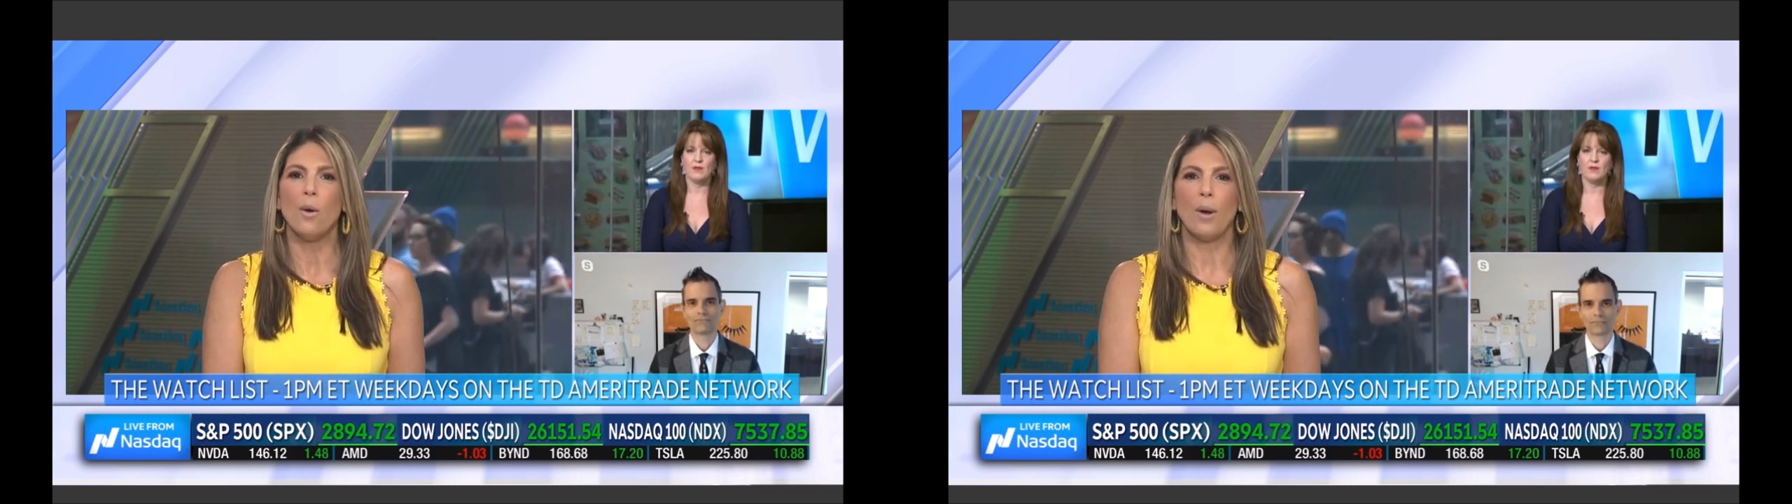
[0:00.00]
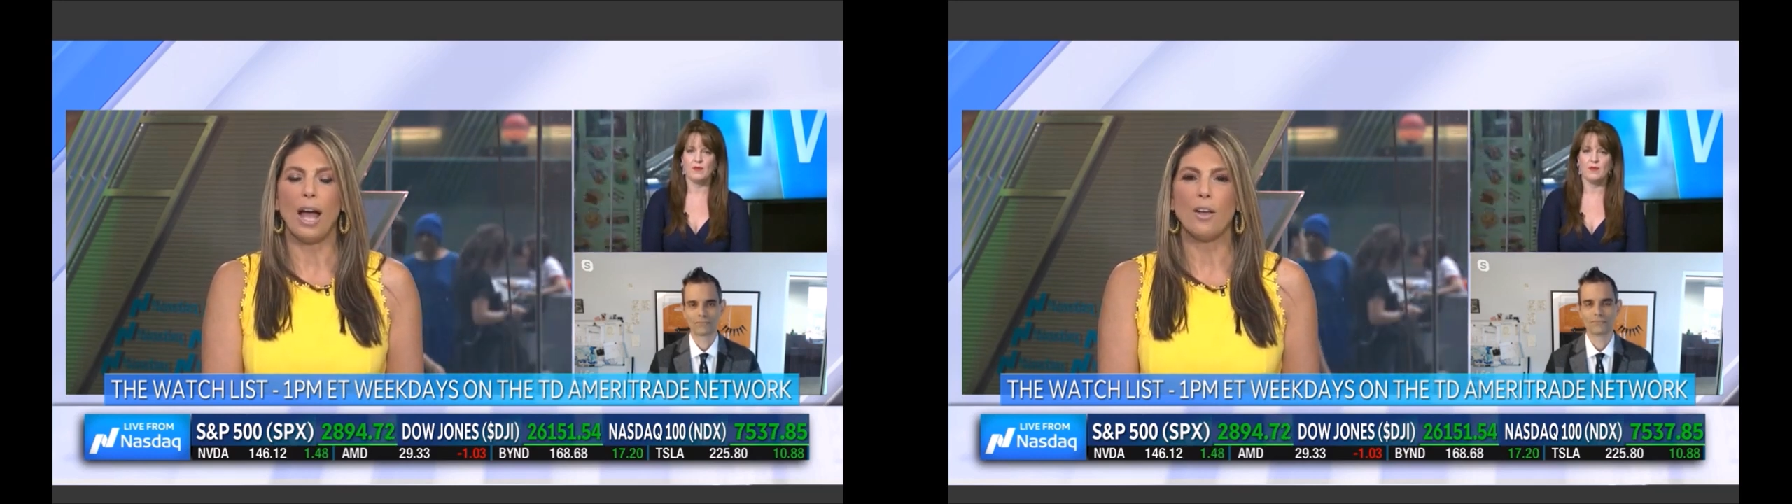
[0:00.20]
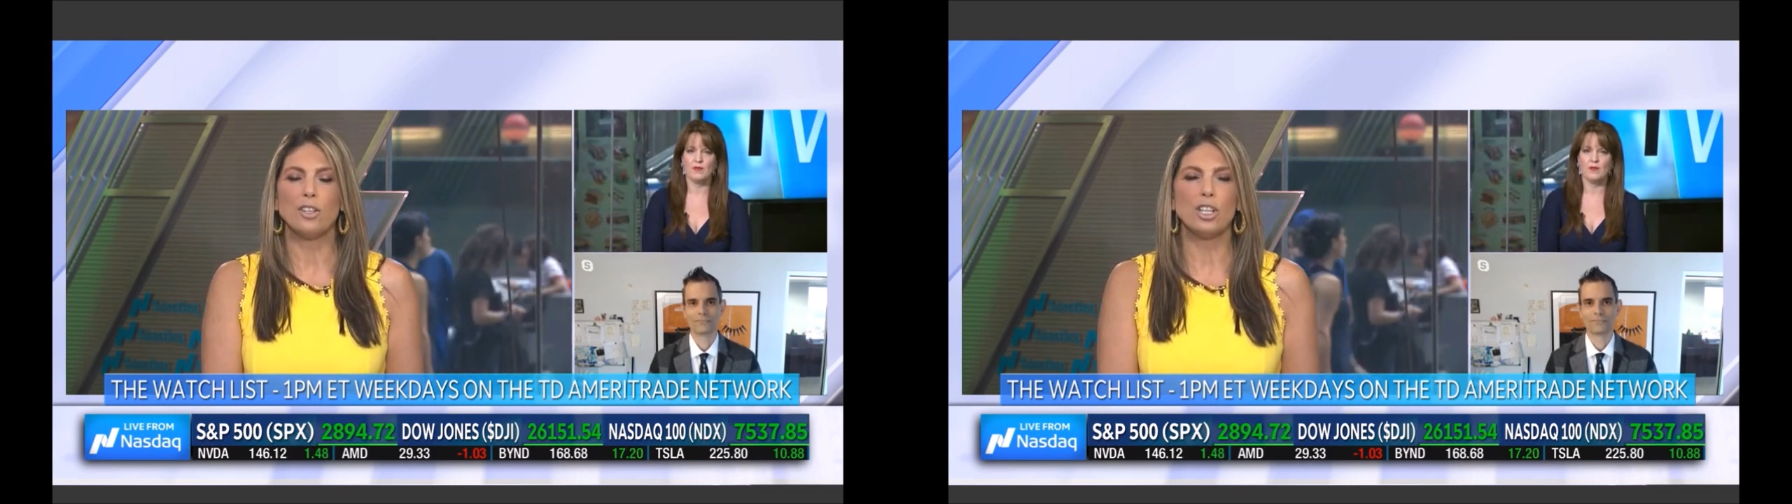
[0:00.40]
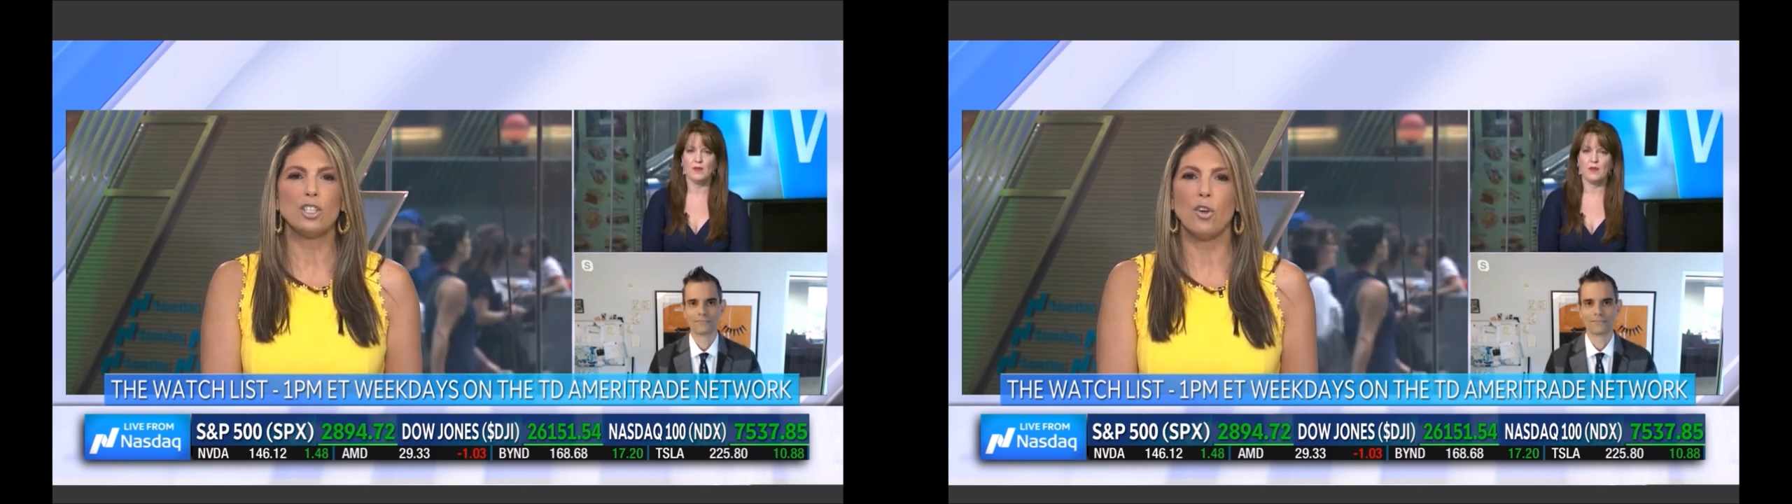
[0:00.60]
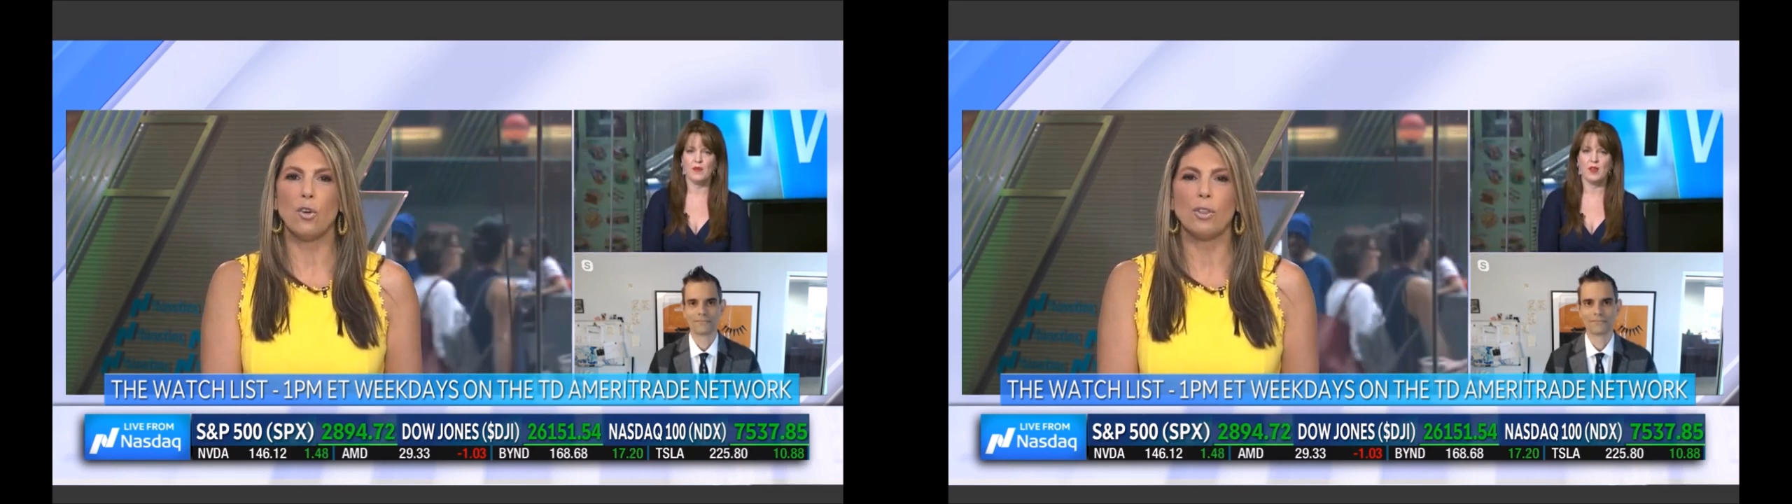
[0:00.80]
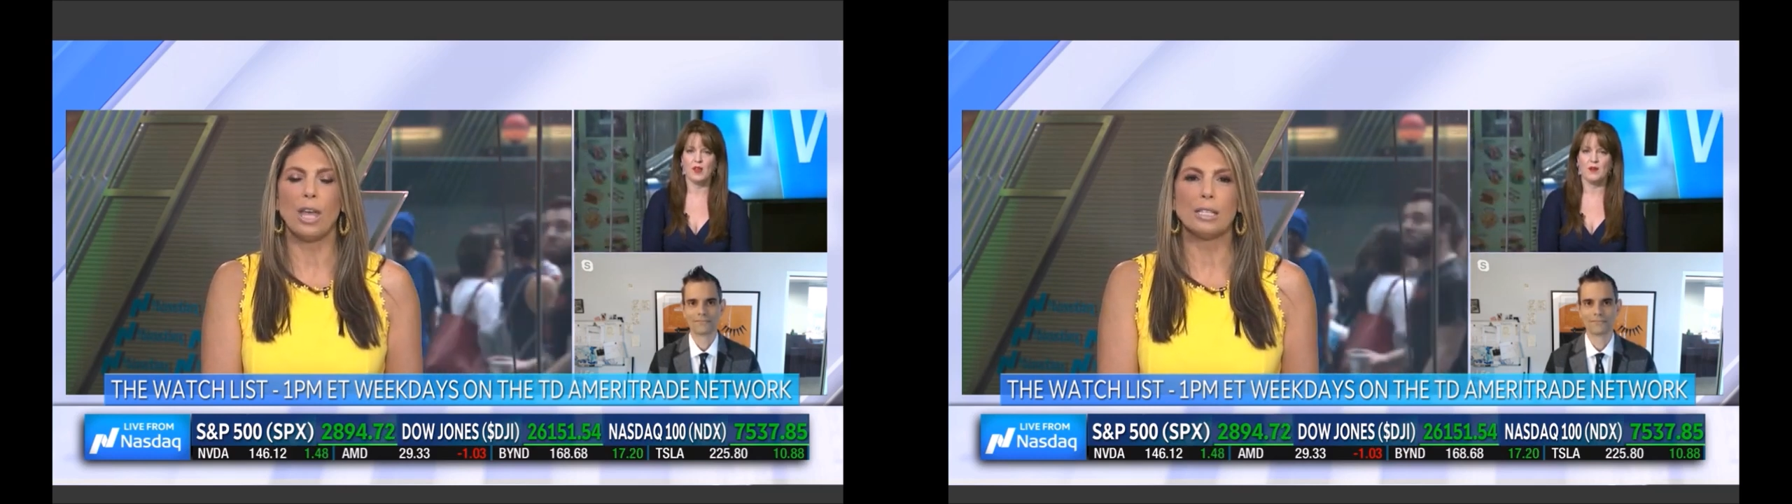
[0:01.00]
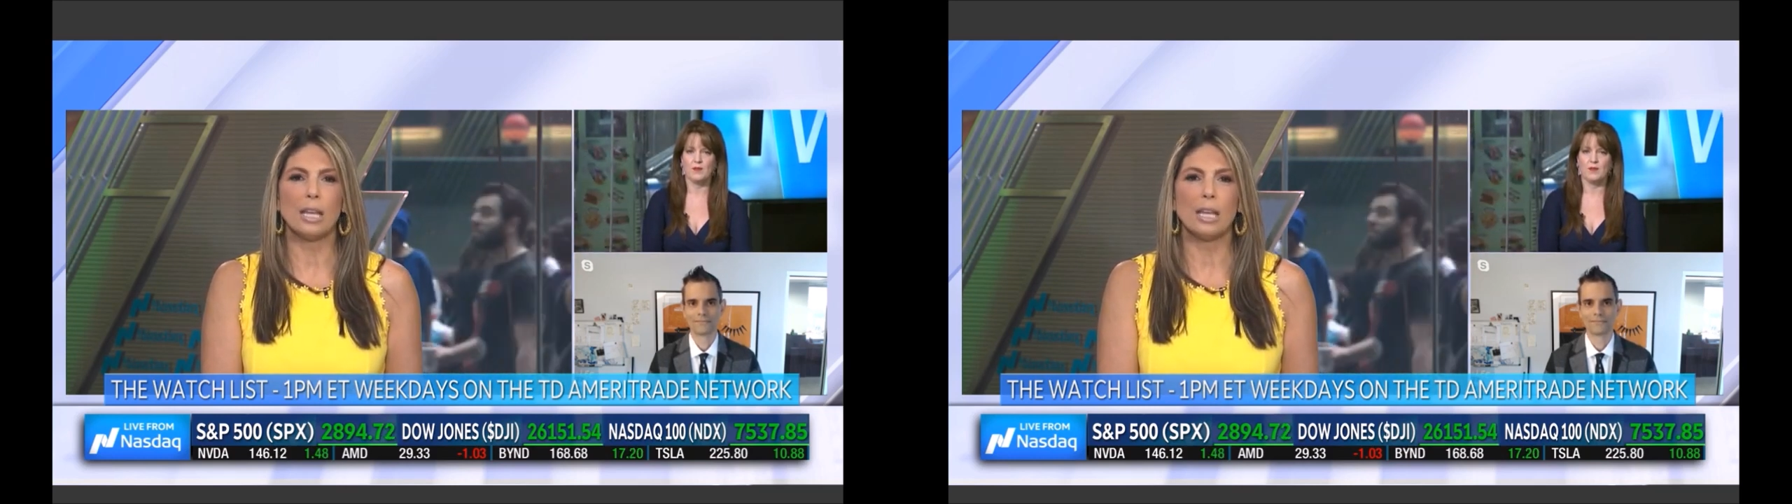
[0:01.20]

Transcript: Well, I just heard that